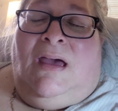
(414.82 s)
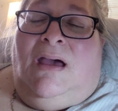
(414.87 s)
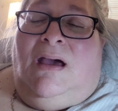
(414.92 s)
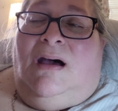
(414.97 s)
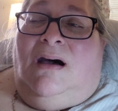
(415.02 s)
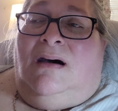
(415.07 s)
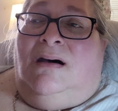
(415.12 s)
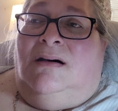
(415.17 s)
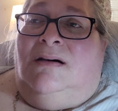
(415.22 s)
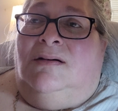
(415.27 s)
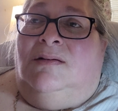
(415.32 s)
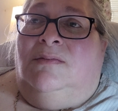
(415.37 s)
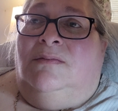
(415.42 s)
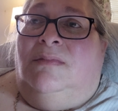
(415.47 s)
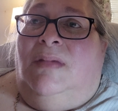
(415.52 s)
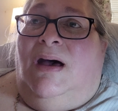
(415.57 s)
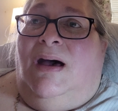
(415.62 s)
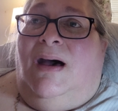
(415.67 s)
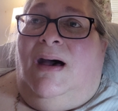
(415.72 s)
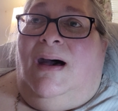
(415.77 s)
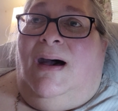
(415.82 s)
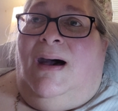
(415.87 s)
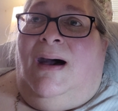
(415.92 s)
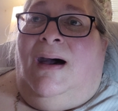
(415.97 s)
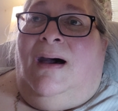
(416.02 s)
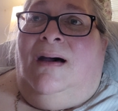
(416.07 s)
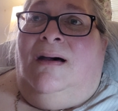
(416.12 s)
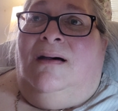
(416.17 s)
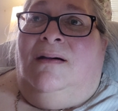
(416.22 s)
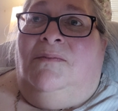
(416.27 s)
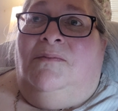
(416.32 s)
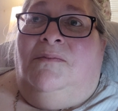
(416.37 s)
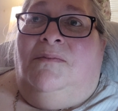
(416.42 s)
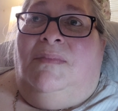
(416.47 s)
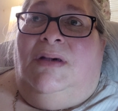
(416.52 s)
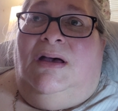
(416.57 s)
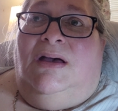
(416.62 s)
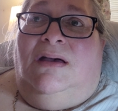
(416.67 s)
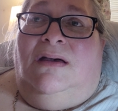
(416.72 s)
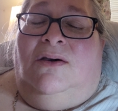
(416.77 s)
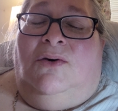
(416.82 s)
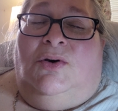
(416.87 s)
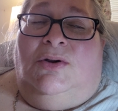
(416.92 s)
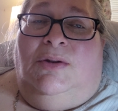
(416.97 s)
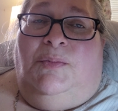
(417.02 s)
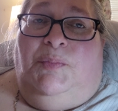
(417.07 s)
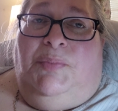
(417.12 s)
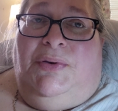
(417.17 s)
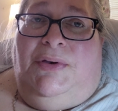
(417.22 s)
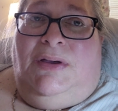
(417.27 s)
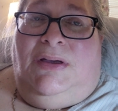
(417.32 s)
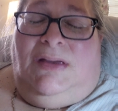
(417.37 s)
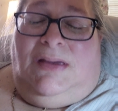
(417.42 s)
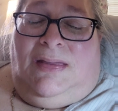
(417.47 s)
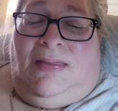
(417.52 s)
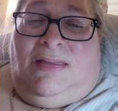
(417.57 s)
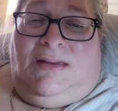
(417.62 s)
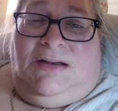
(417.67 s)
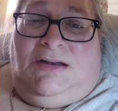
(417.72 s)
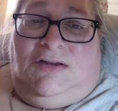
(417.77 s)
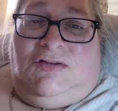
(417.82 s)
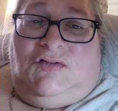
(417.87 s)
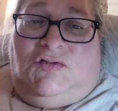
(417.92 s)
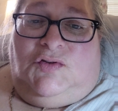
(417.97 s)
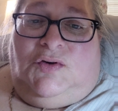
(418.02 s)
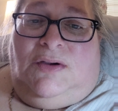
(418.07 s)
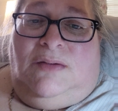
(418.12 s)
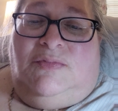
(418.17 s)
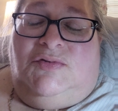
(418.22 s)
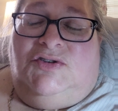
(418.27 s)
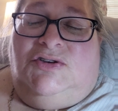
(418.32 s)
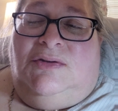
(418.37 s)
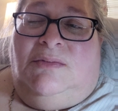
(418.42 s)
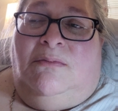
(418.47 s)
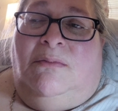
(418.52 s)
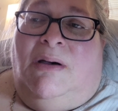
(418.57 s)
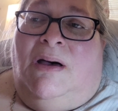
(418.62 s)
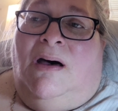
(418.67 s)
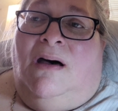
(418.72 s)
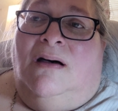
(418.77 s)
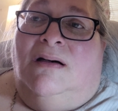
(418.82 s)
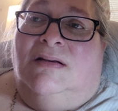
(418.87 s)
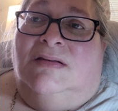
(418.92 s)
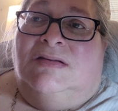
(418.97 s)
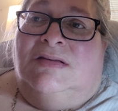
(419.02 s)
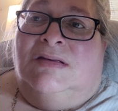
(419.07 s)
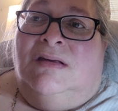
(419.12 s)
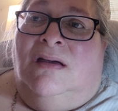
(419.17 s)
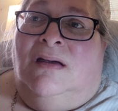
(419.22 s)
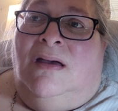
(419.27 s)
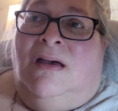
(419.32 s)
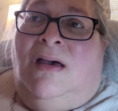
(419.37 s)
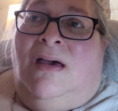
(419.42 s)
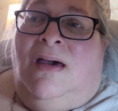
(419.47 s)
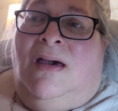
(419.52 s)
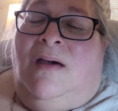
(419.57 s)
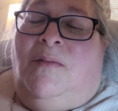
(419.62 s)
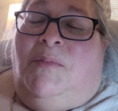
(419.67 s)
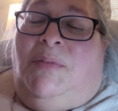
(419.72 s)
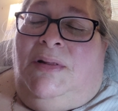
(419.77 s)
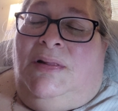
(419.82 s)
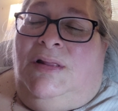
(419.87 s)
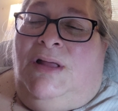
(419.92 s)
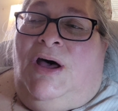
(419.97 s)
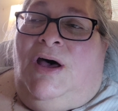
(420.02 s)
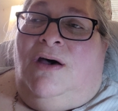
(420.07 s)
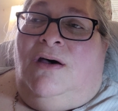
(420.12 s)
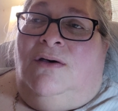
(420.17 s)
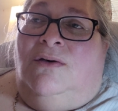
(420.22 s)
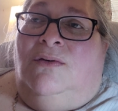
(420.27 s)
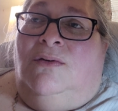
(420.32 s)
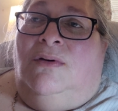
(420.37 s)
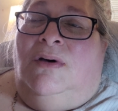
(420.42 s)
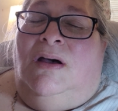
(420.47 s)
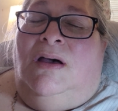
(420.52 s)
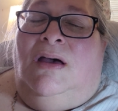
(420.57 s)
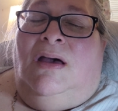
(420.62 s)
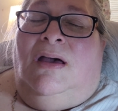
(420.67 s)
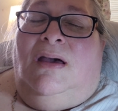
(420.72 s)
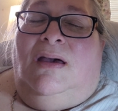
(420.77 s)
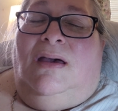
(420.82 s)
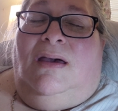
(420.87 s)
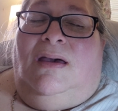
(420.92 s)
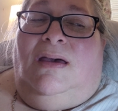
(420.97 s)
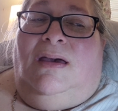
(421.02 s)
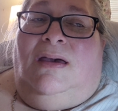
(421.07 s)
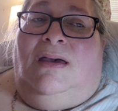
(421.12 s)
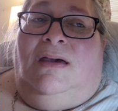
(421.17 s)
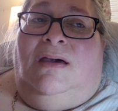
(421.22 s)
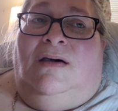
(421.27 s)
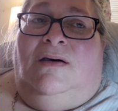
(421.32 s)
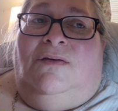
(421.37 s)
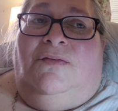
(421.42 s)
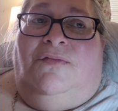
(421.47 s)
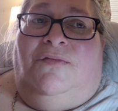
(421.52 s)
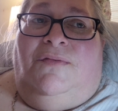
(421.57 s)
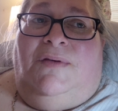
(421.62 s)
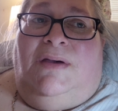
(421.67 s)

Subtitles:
I'm going to put in the description box below if